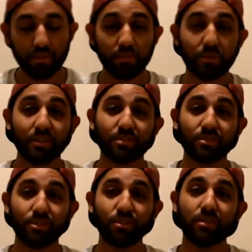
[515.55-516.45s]
So we got
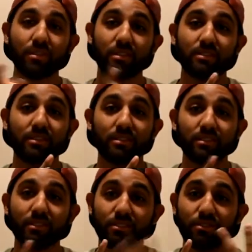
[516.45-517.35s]
two, because it's
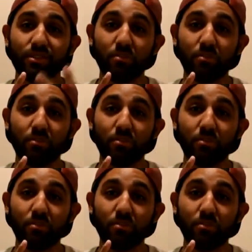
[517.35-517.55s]
two